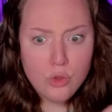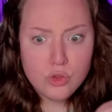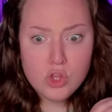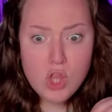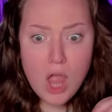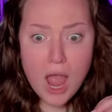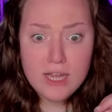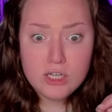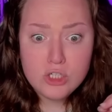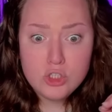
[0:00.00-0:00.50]

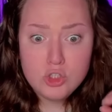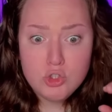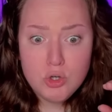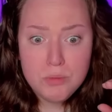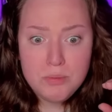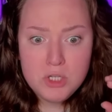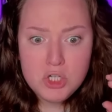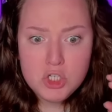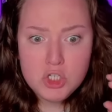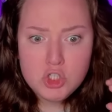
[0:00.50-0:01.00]
That
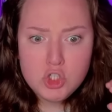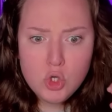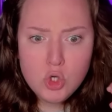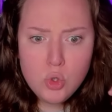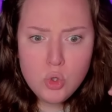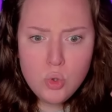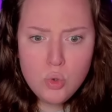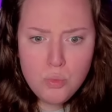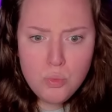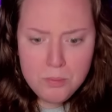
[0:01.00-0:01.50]
contributed
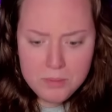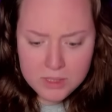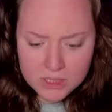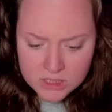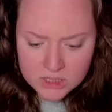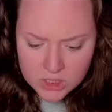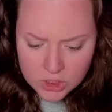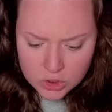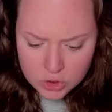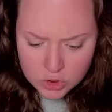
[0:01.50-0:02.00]
$2 million?